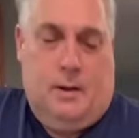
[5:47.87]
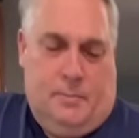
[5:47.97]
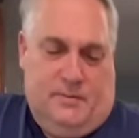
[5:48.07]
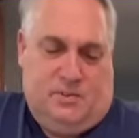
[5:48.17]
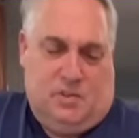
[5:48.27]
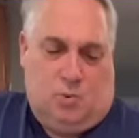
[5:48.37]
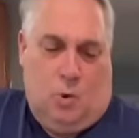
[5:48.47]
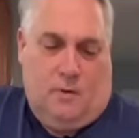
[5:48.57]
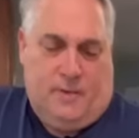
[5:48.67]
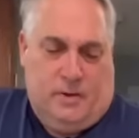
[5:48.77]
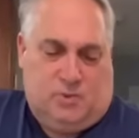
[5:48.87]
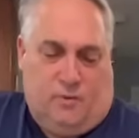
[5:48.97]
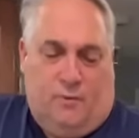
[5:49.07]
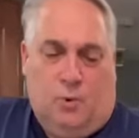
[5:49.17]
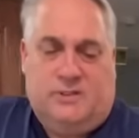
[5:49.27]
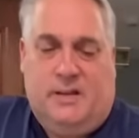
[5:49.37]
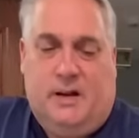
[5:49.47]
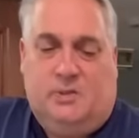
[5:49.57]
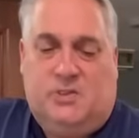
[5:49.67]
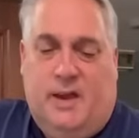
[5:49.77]
I believe it's a 12-ounce or
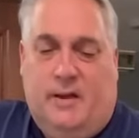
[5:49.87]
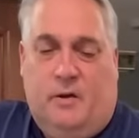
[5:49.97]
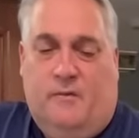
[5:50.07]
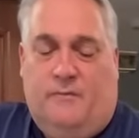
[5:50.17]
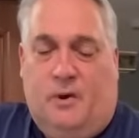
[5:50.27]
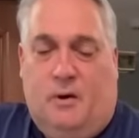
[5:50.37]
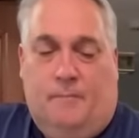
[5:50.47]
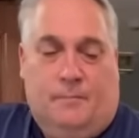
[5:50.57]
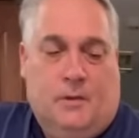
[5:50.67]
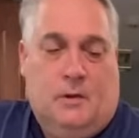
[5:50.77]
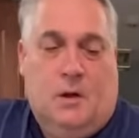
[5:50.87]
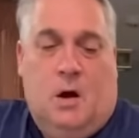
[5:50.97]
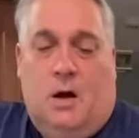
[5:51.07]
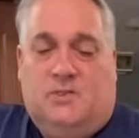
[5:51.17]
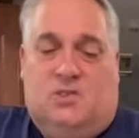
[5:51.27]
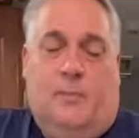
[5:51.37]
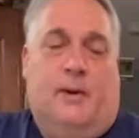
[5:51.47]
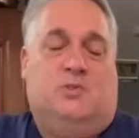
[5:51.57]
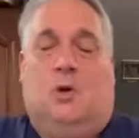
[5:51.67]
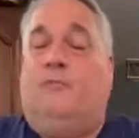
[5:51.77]
14-ounce can of Hunt's
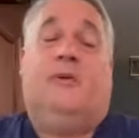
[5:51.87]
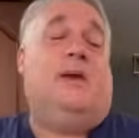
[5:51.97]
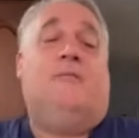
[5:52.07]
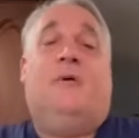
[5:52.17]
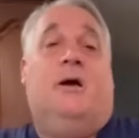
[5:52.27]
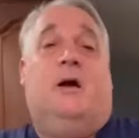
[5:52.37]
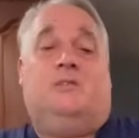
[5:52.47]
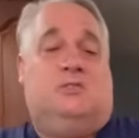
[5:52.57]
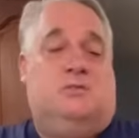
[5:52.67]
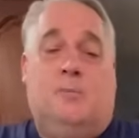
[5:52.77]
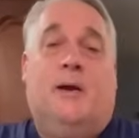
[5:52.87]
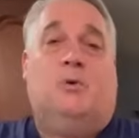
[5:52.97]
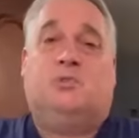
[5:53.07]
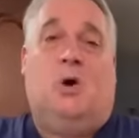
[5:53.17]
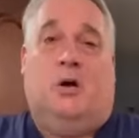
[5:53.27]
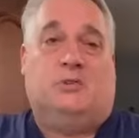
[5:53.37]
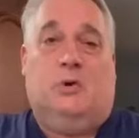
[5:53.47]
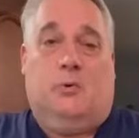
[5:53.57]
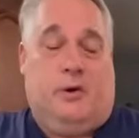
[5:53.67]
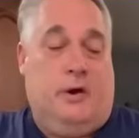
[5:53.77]
tomato sauce. If you can't find Hunt's tomato sauce,
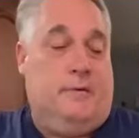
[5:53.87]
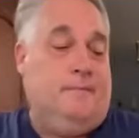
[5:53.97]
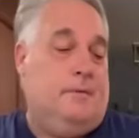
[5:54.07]
okay?